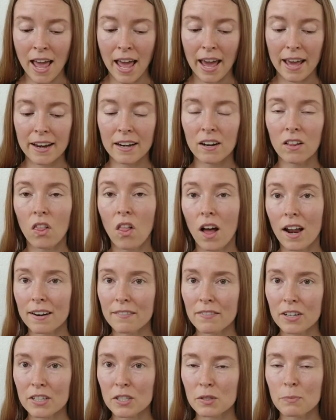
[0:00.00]
And in a
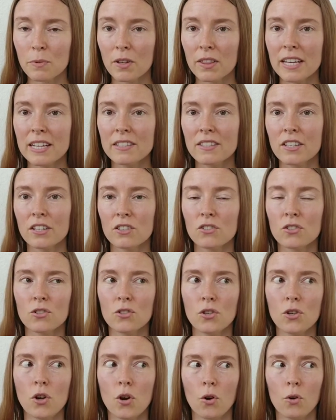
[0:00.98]
lot of her smoothies, there's
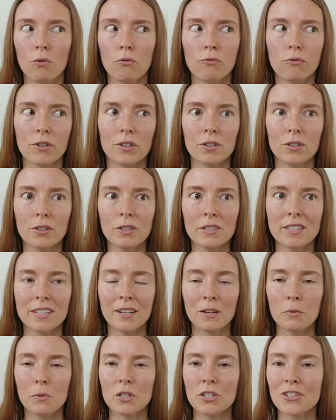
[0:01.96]
no fruit,
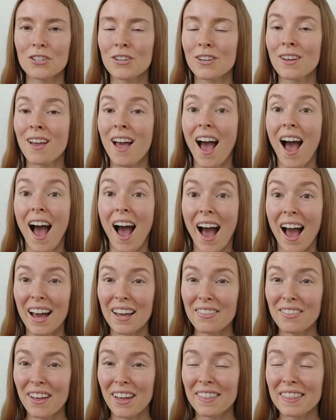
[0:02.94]
which
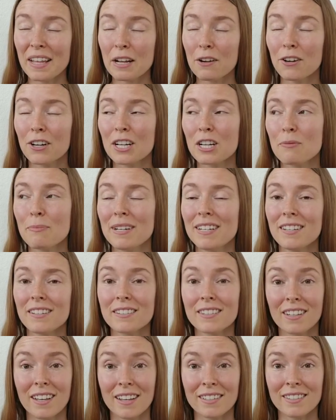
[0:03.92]
I thought they were going to be
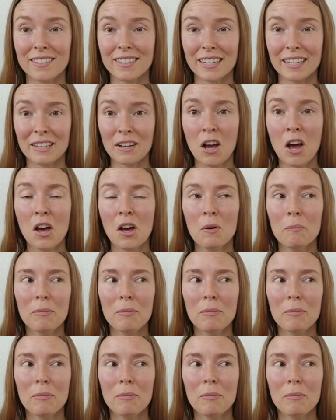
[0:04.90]
disgusting.